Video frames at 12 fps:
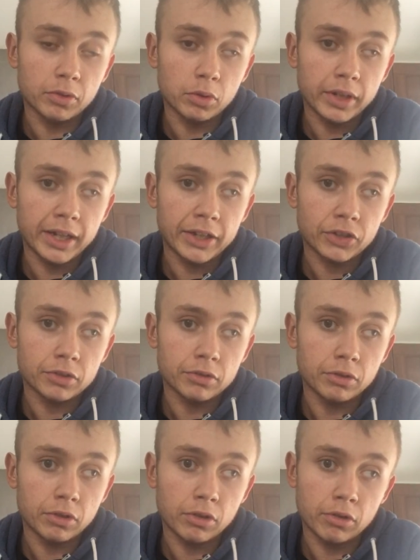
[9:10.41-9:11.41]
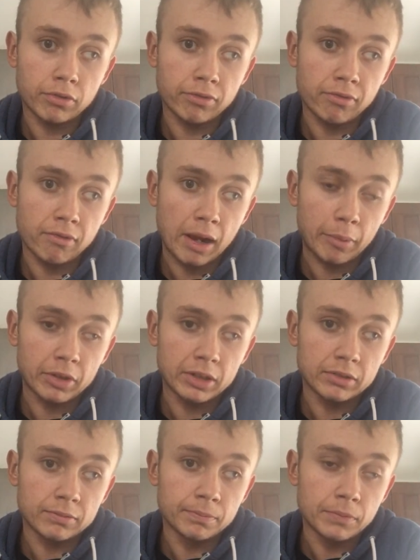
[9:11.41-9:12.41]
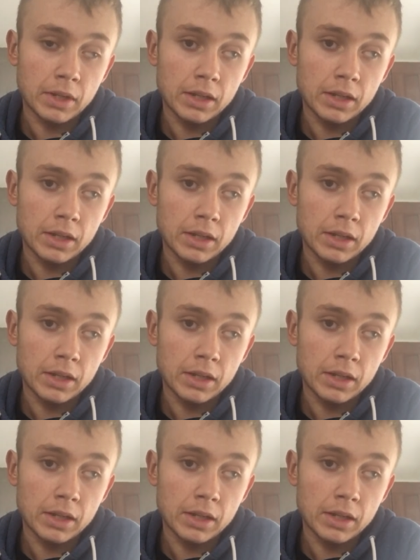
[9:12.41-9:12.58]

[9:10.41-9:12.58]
location, Crampton